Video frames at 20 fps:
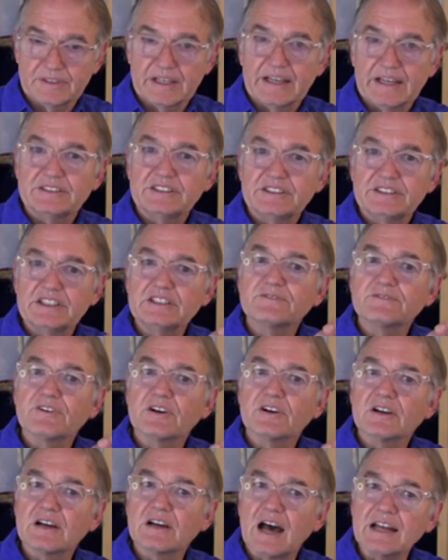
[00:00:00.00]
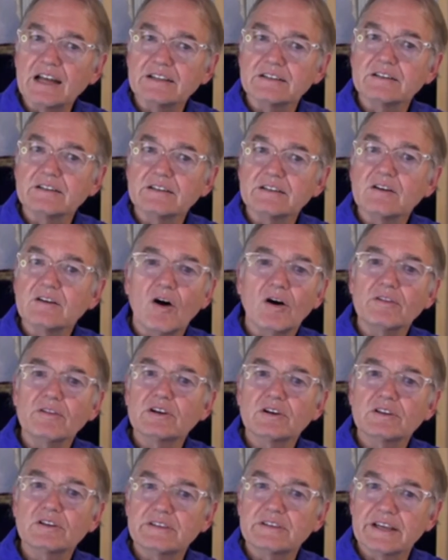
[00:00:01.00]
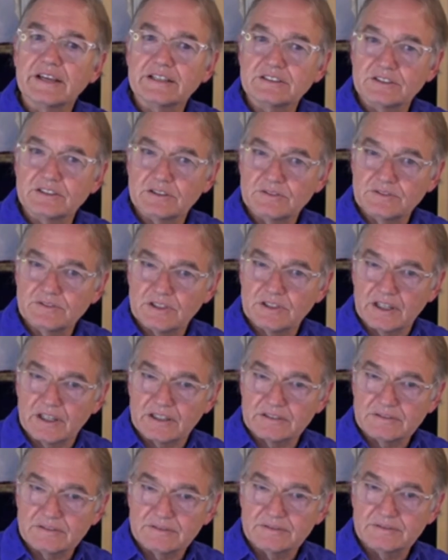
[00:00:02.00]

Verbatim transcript: She's forgotten all the good things you've done,